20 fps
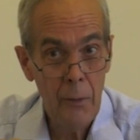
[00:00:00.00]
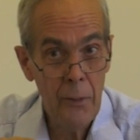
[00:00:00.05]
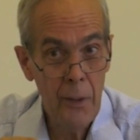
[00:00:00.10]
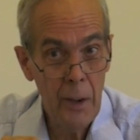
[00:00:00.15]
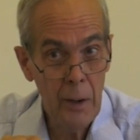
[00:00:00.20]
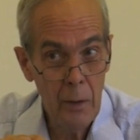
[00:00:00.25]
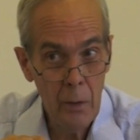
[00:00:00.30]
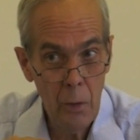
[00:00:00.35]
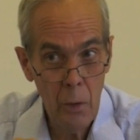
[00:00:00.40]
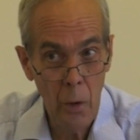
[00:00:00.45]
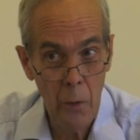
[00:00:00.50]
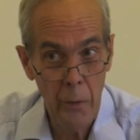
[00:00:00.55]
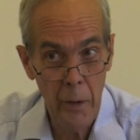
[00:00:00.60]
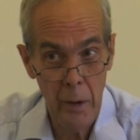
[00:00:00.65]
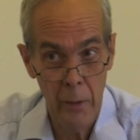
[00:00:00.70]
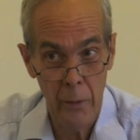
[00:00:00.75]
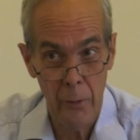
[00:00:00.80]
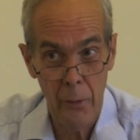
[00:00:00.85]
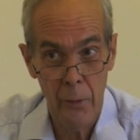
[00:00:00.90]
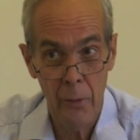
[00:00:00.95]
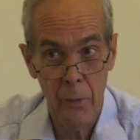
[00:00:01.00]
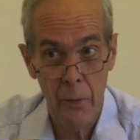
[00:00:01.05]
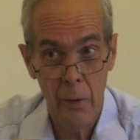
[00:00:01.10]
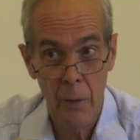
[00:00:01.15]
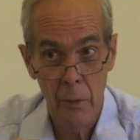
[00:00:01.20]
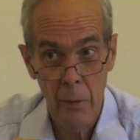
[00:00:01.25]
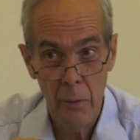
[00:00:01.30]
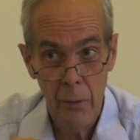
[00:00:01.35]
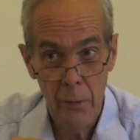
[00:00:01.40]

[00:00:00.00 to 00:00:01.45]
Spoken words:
synchronous